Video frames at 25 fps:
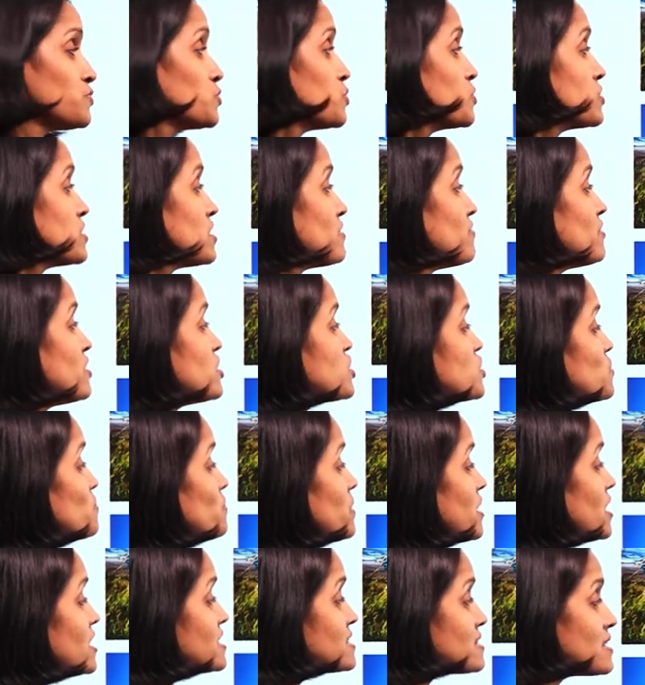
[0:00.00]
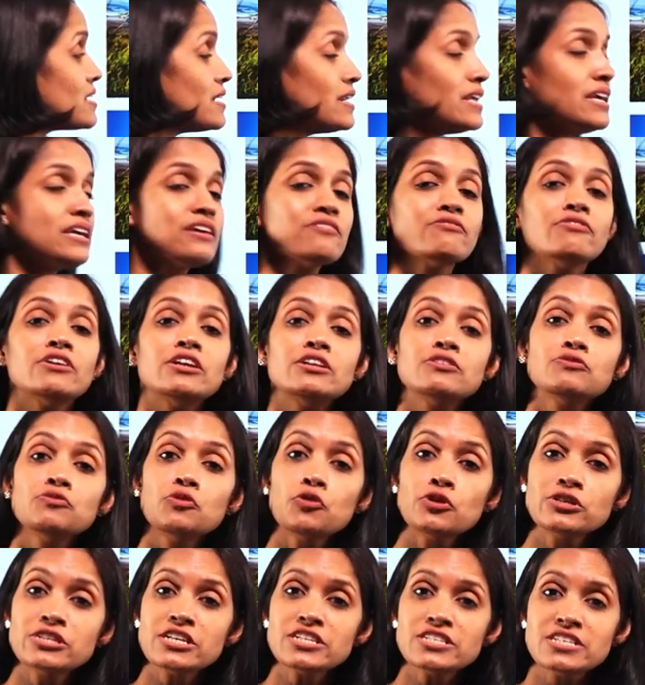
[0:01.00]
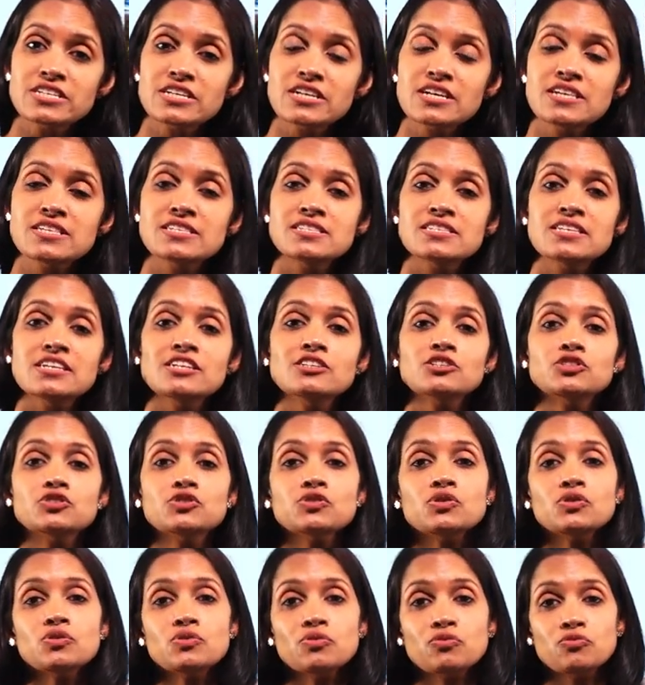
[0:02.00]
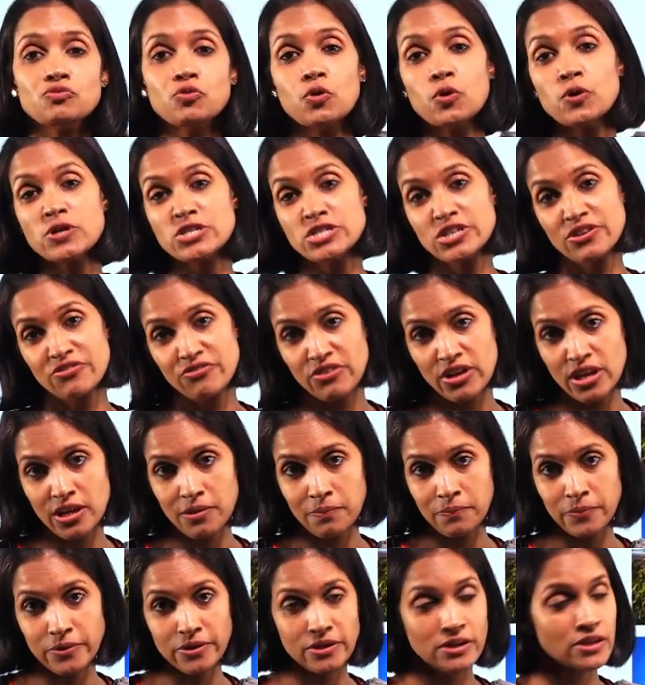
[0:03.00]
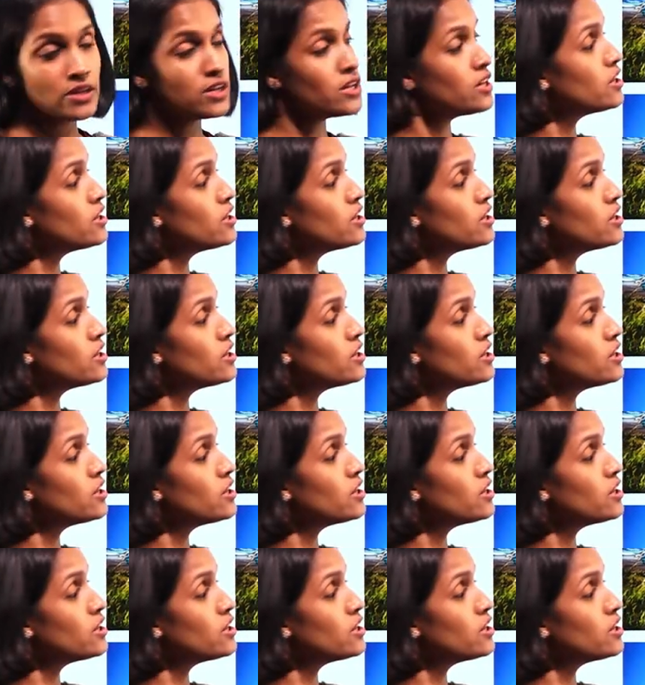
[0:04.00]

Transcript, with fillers: water, which means the liquid water turns into water vapor.